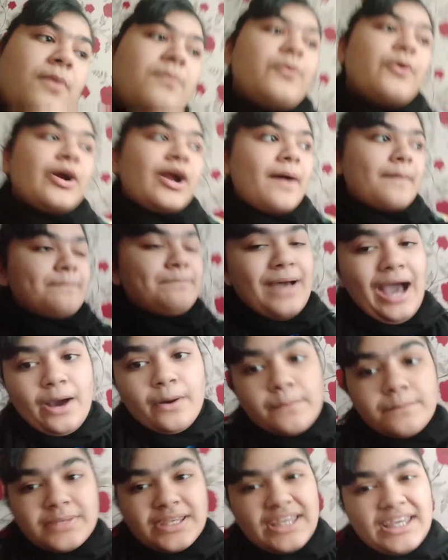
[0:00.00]
more
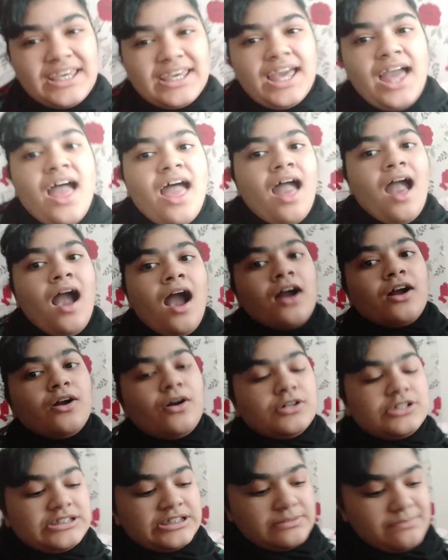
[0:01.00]
about me,
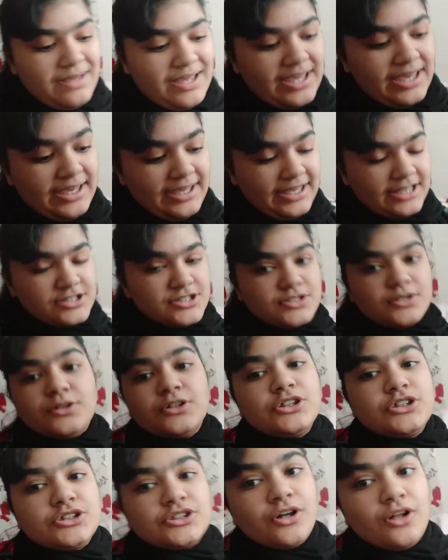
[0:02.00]
go to my
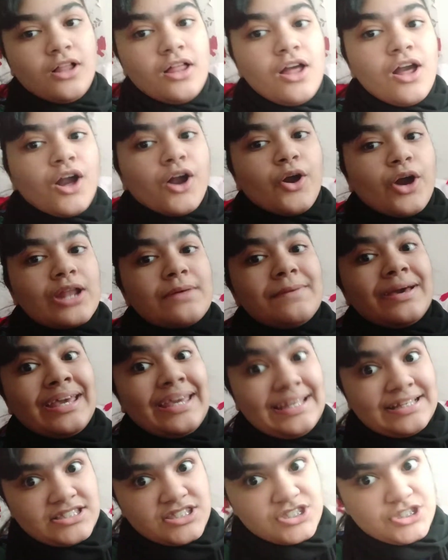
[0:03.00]

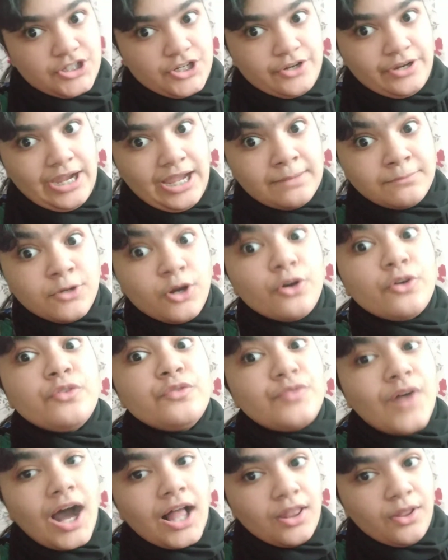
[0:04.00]
Instagram, go
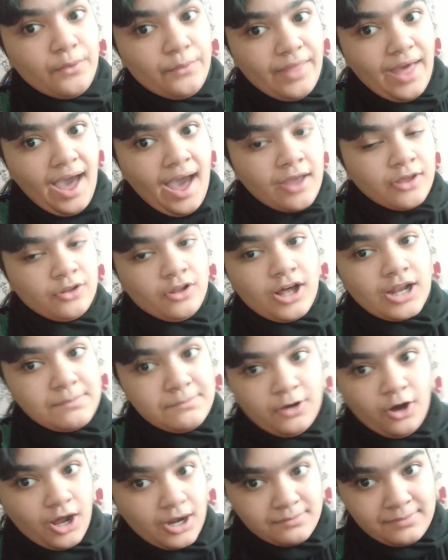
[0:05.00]
follow that. It will
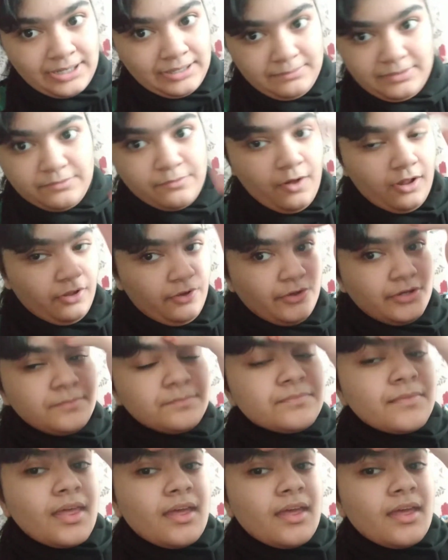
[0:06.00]
automatically be followed.